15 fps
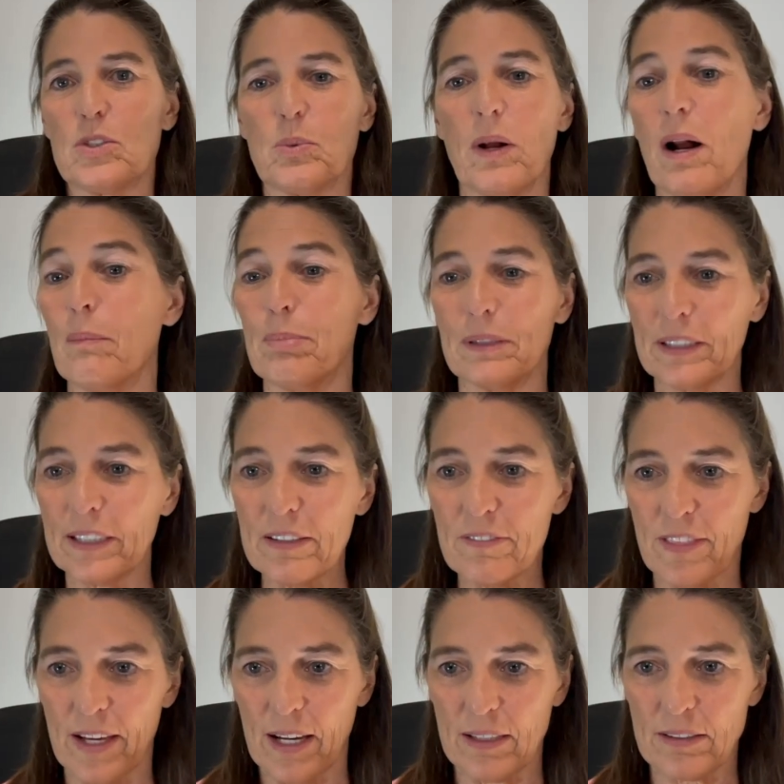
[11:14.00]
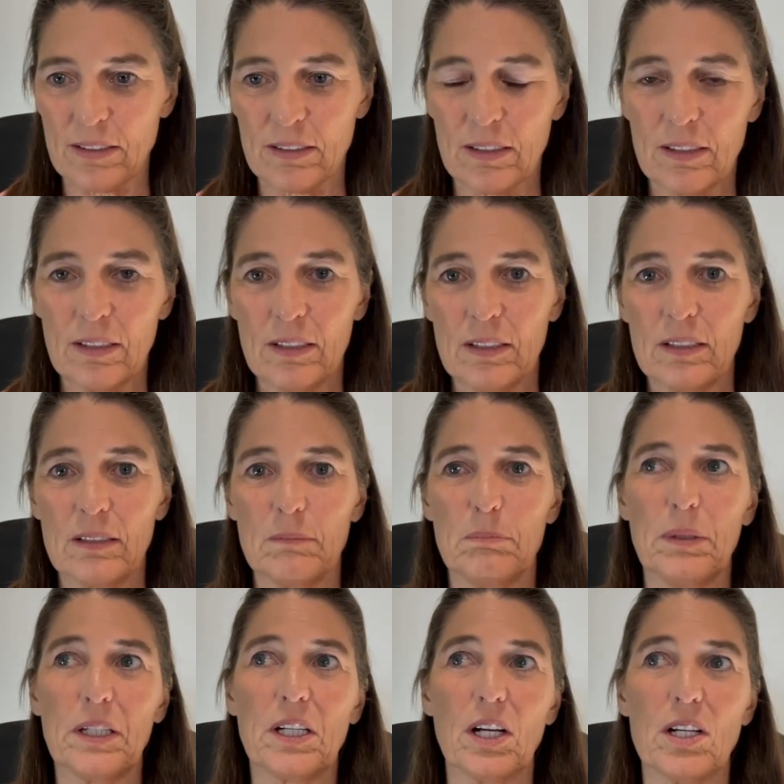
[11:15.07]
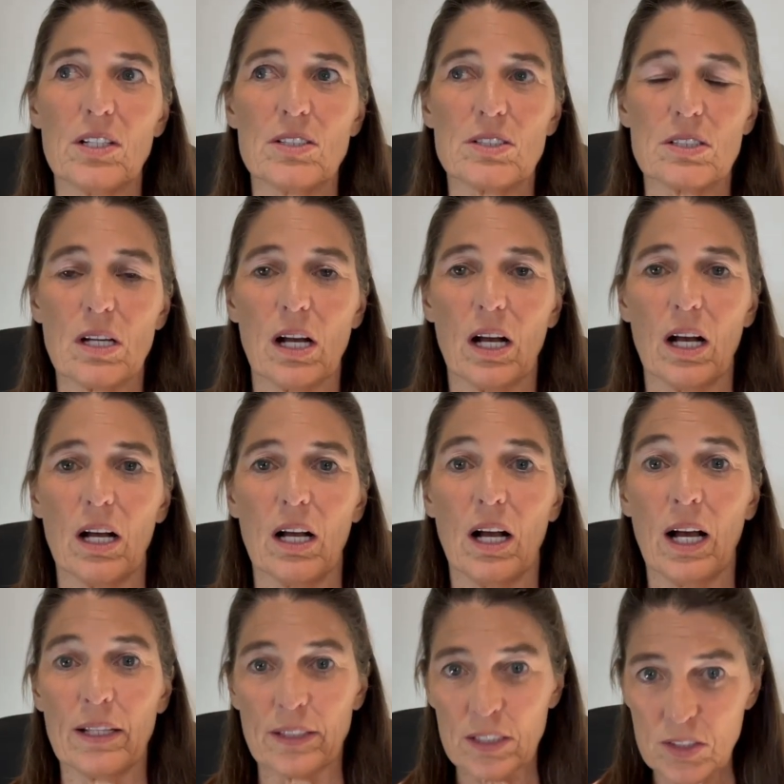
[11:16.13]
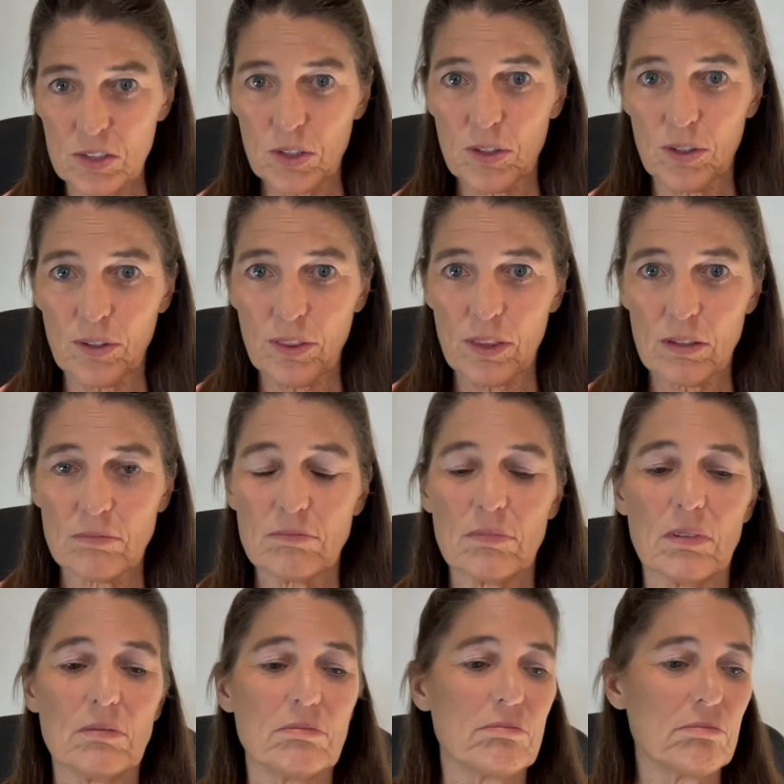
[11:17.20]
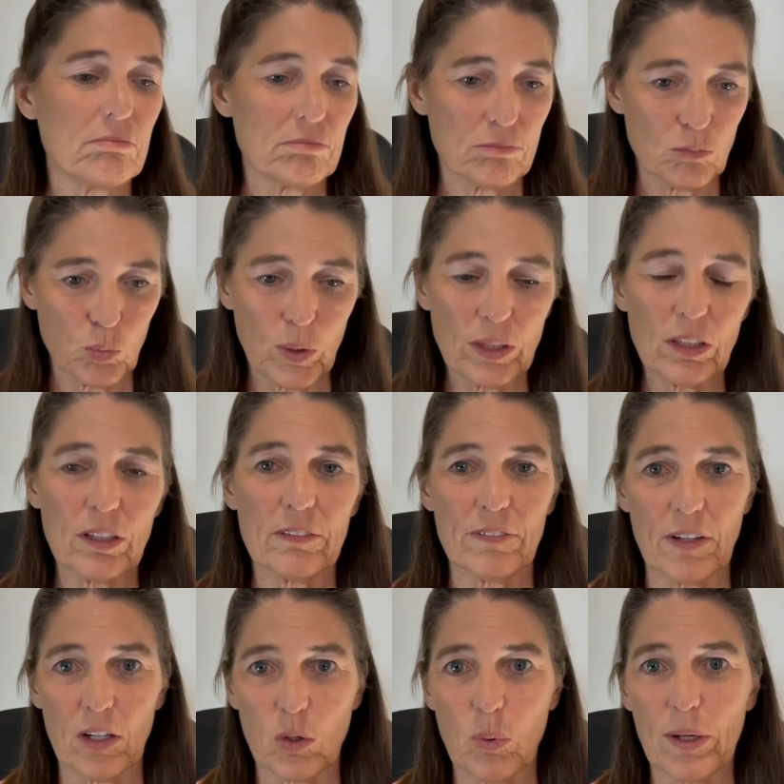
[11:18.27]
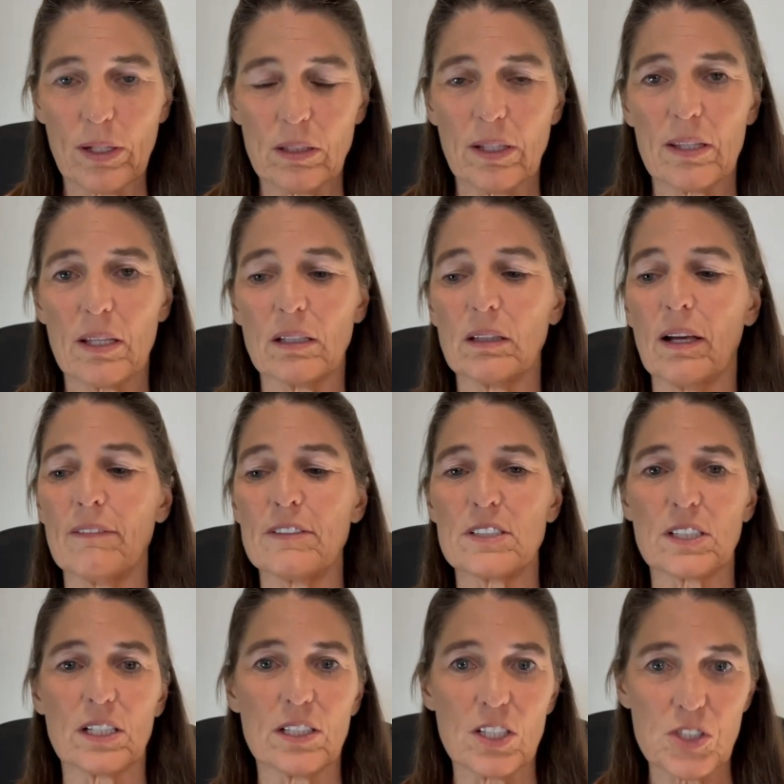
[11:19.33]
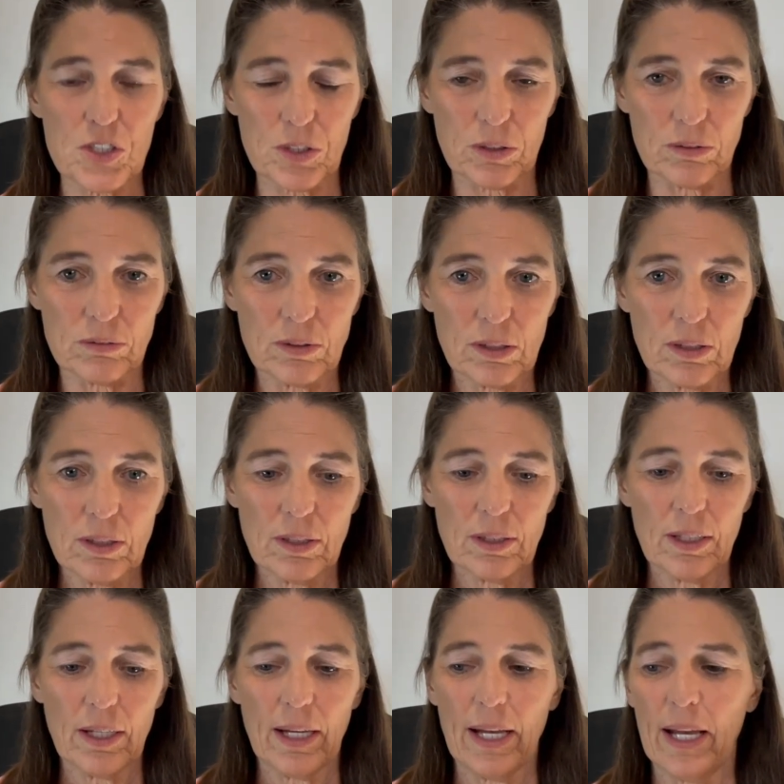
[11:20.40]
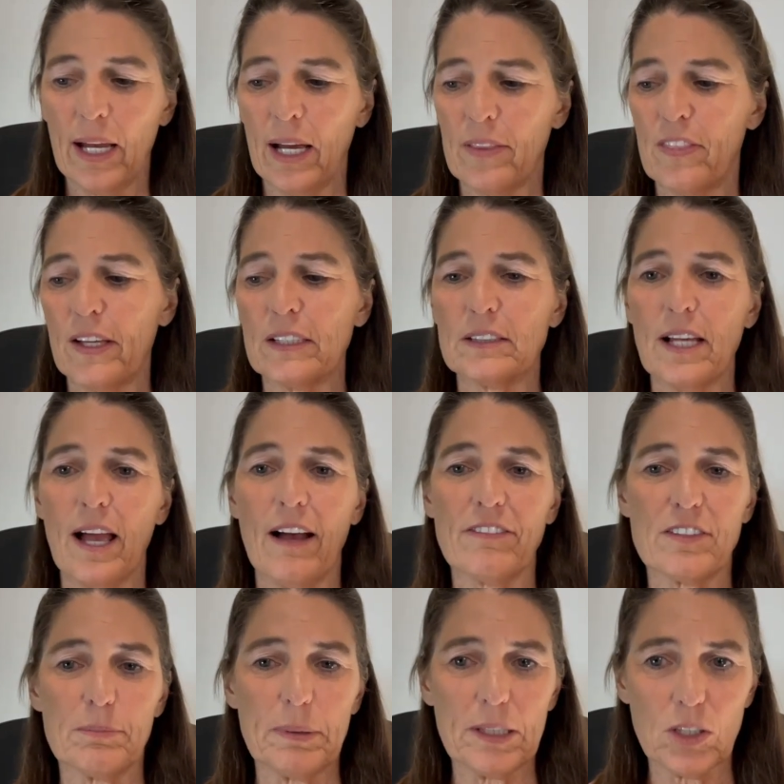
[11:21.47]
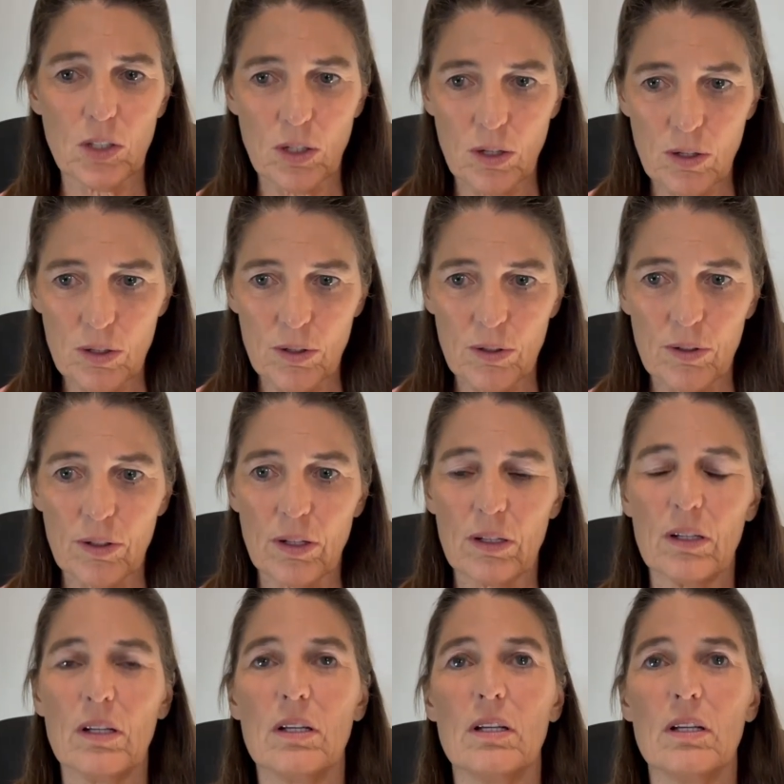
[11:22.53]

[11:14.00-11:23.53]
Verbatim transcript: is we don't believe that because on this earth, we learn very quickly that love is conditional and things have to be earned.